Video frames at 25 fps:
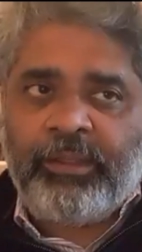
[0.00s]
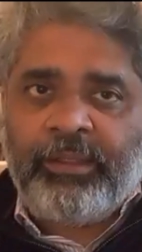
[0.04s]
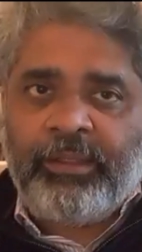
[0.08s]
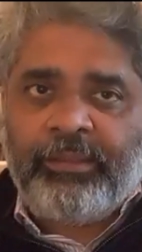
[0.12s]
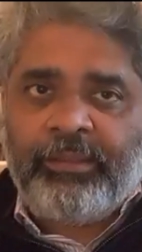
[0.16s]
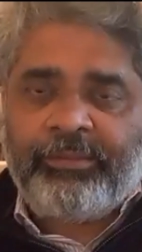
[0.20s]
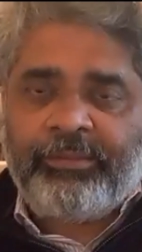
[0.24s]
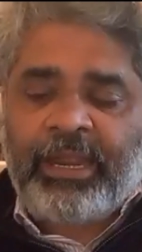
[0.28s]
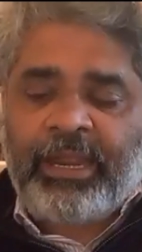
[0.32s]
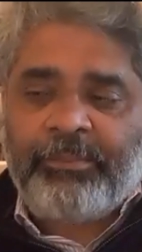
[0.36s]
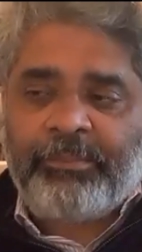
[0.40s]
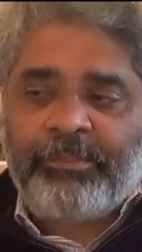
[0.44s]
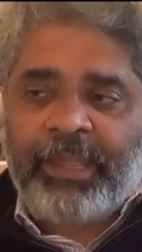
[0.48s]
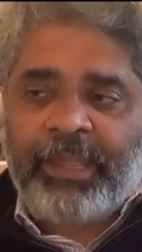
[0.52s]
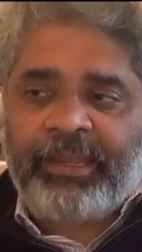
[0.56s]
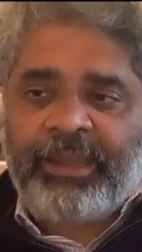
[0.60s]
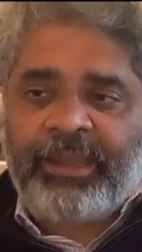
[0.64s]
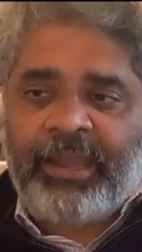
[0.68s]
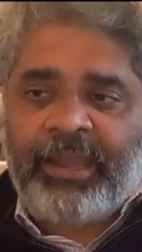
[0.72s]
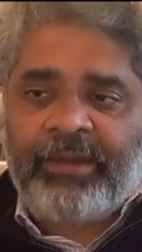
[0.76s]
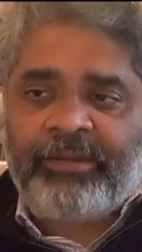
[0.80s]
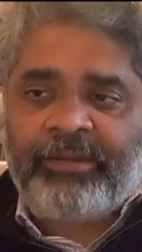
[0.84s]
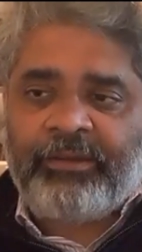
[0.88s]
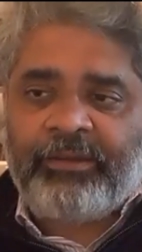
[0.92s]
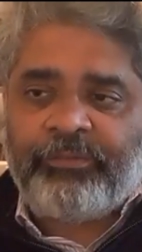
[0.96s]
than my
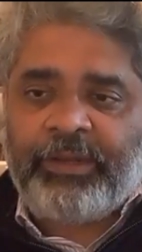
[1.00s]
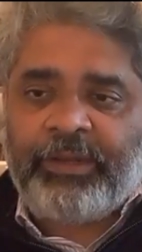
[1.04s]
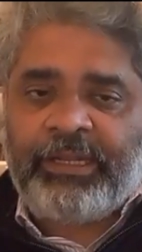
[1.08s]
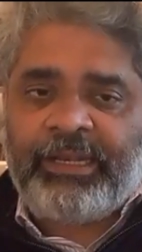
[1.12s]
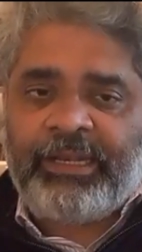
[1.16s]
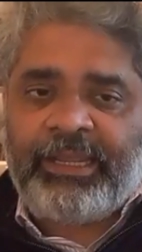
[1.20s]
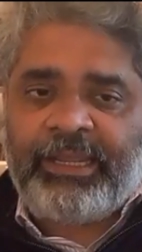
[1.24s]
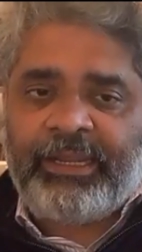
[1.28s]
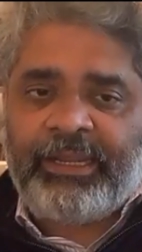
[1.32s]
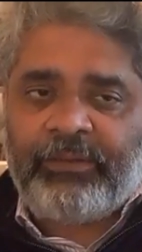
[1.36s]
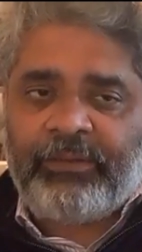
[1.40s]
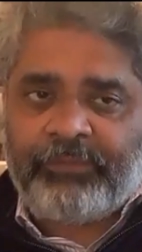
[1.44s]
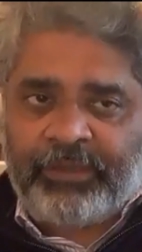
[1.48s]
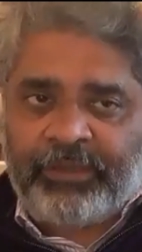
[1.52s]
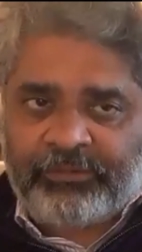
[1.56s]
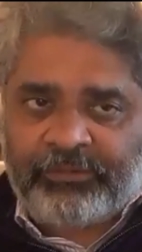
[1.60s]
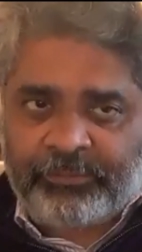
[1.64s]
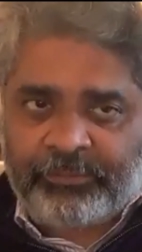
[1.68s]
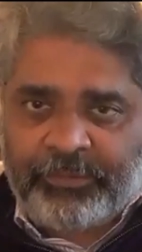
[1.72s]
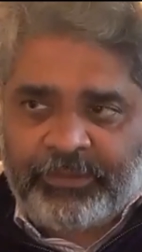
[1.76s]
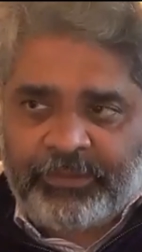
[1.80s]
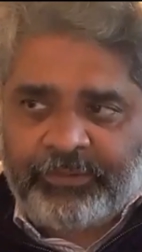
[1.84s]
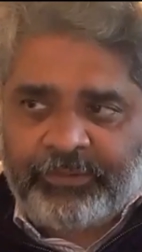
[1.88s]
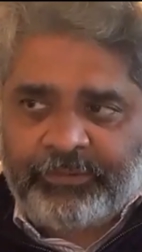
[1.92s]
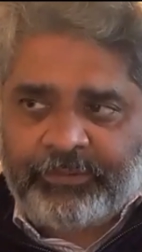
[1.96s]
current vanilla
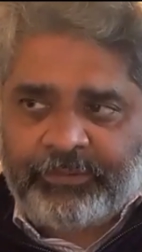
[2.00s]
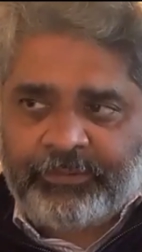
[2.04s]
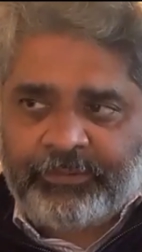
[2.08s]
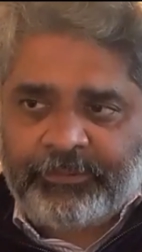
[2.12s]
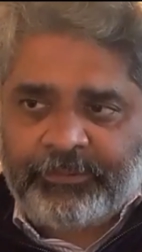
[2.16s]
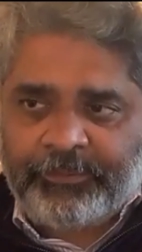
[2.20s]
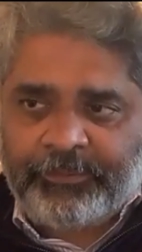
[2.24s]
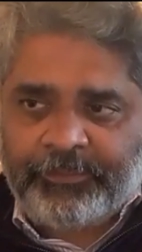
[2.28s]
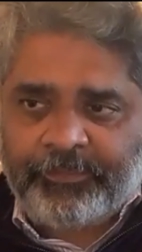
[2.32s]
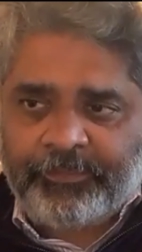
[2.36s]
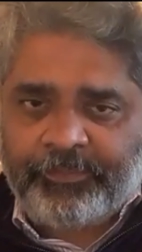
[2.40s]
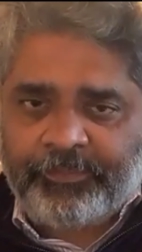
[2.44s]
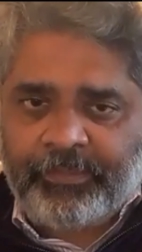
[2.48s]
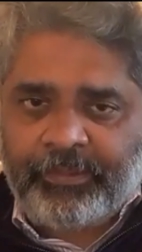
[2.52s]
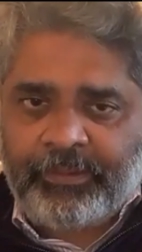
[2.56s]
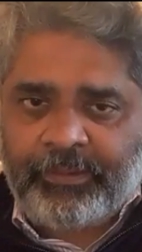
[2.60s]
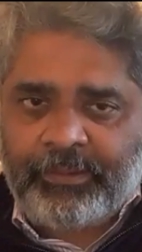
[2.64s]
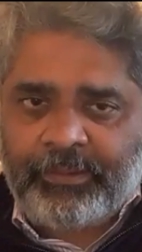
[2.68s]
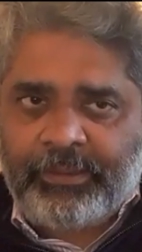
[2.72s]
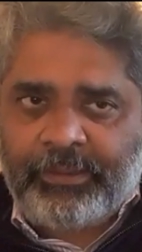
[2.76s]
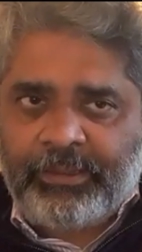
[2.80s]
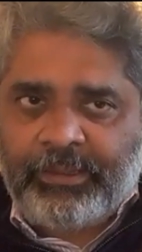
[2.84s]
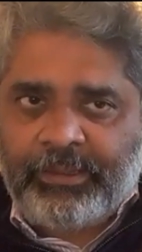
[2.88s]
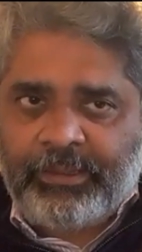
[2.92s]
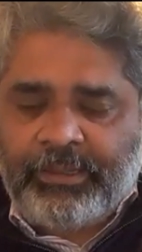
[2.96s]
investments?
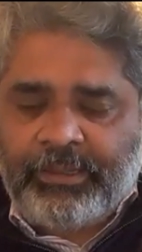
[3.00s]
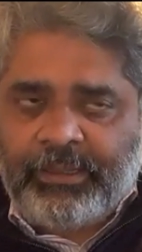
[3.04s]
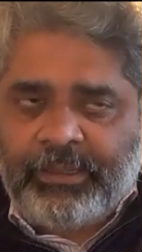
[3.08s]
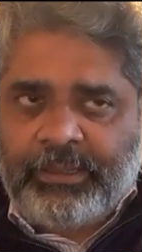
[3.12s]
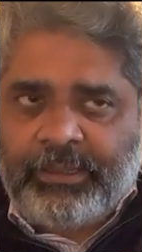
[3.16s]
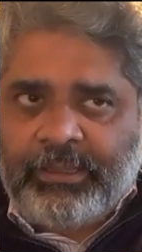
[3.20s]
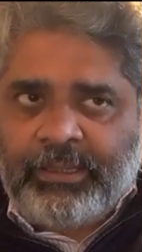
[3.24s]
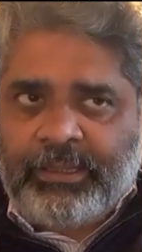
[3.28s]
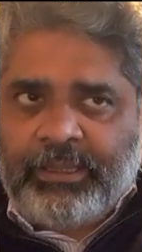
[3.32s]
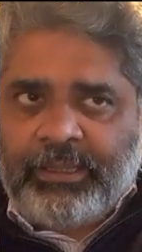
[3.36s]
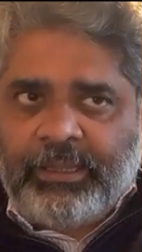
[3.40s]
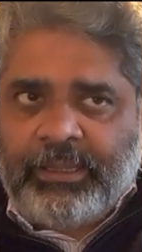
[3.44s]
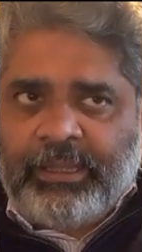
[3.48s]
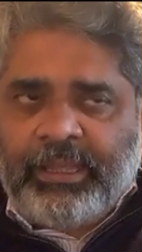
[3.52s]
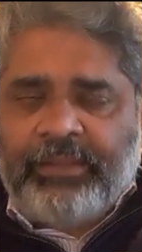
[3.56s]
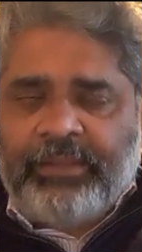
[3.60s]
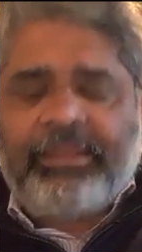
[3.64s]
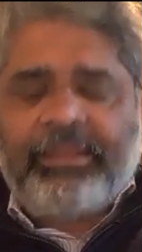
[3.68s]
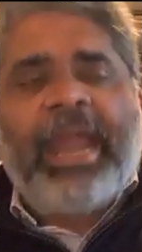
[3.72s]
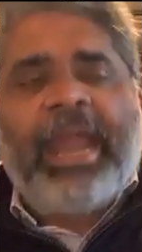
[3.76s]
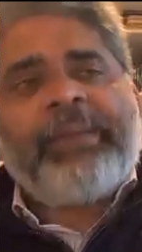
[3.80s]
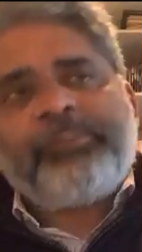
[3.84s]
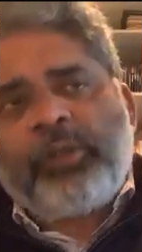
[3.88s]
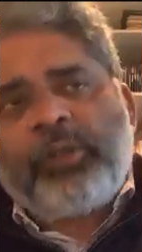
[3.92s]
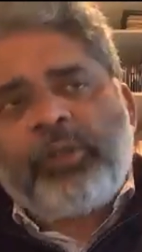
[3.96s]

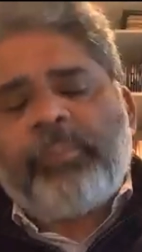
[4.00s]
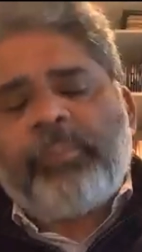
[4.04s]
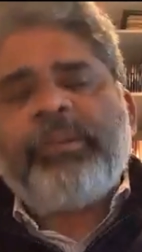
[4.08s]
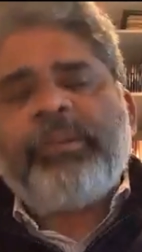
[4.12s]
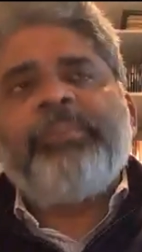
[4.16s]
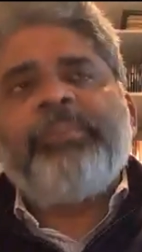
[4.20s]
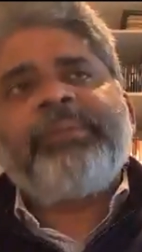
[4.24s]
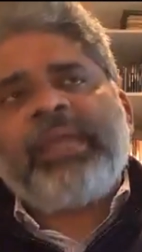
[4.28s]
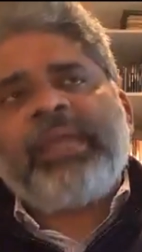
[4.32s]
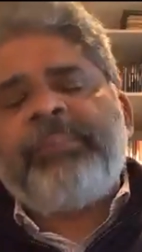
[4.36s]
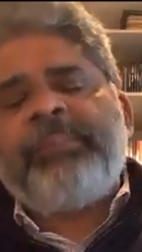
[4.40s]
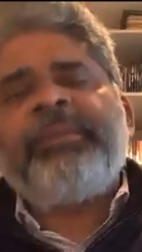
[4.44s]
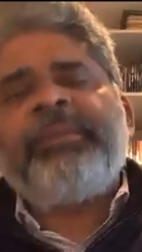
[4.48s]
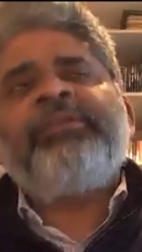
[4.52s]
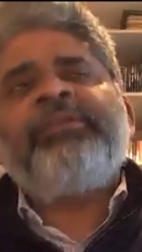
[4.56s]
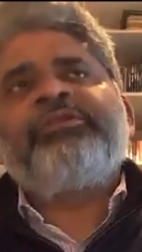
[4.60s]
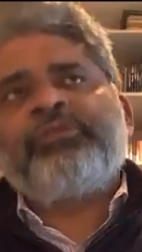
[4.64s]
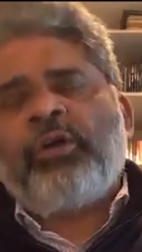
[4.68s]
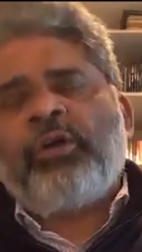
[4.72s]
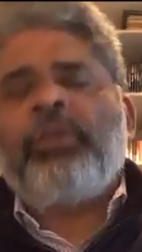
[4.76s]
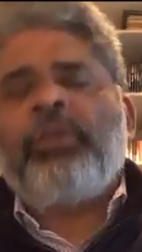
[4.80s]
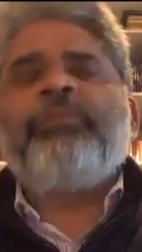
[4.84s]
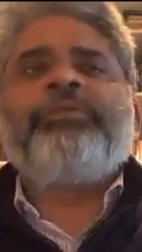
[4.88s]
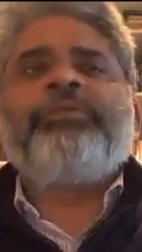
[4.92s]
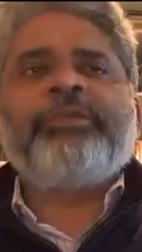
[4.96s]
That problem can be
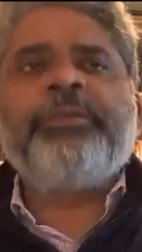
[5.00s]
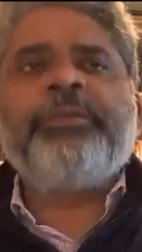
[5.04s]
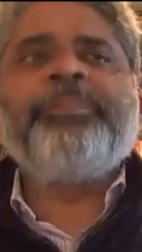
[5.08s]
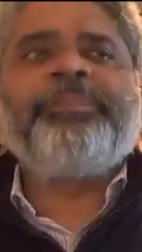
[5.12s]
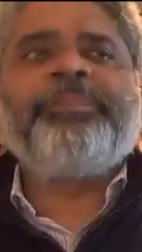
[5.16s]
solved,